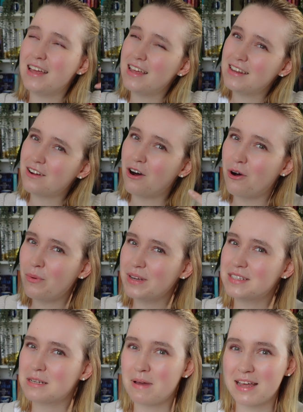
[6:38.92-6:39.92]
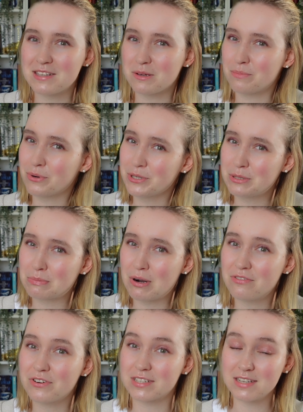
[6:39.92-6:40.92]
It always depends on personal
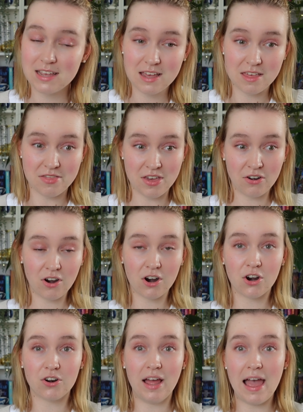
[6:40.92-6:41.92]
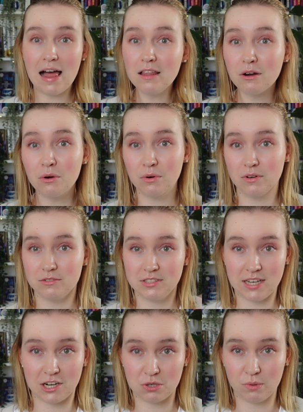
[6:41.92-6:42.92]
preference. There are
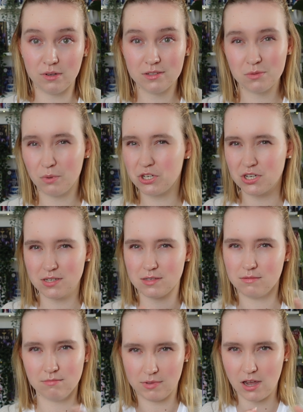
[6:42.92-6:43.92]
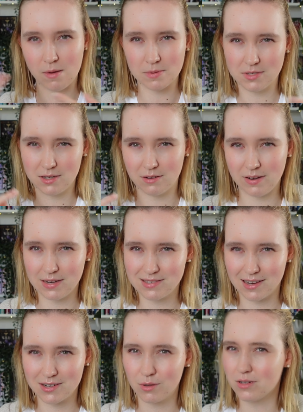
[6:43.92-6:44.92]
allosexuals, which is the opposite of
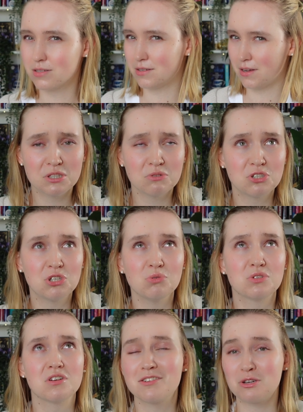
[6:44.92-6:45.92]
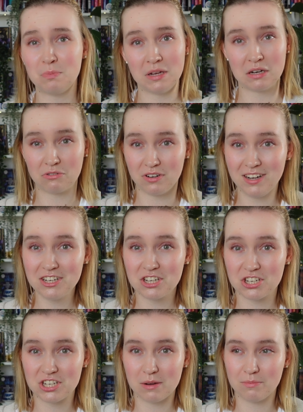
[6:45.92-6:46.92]
asexuals, who choose not to be in a
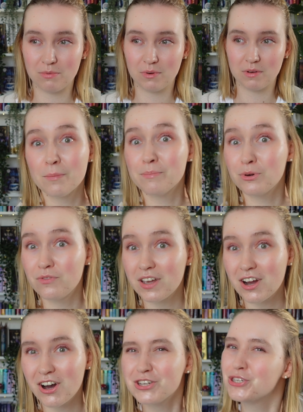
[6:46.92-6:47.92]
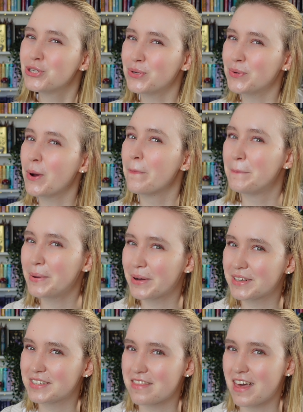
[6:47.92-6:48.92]
relationship. Moving on to
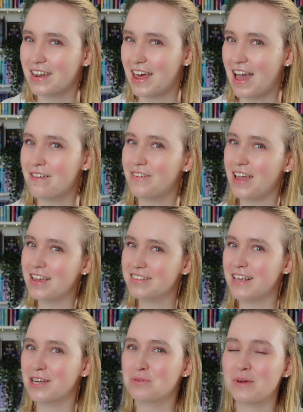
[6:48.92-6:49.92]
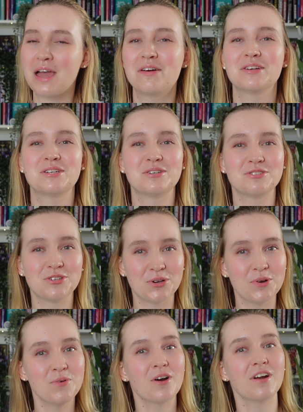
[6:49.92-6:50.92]
books that have asexual characters
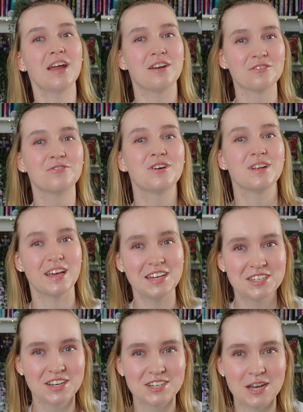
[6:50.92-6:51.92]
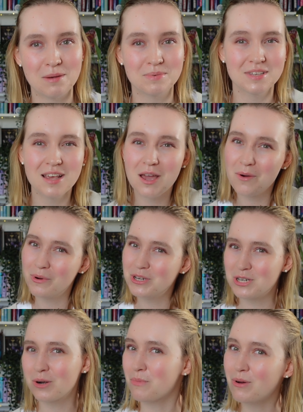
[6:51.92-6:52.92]
who are in relationships,
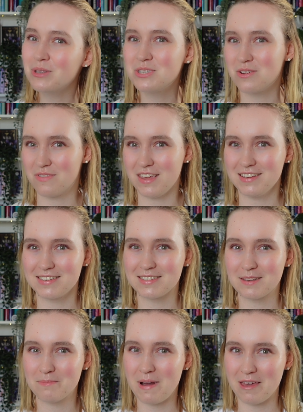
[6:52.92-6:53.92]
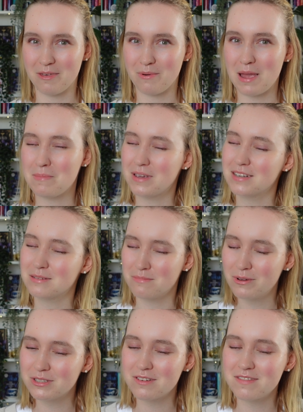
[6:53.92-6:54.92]
which are most of these, by the way, because
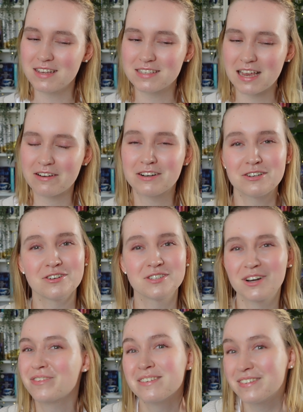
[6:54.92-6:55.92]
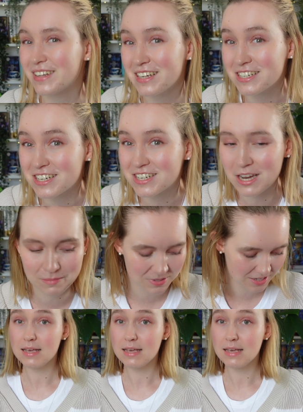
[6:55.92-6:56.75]
most of these characters are in relationships.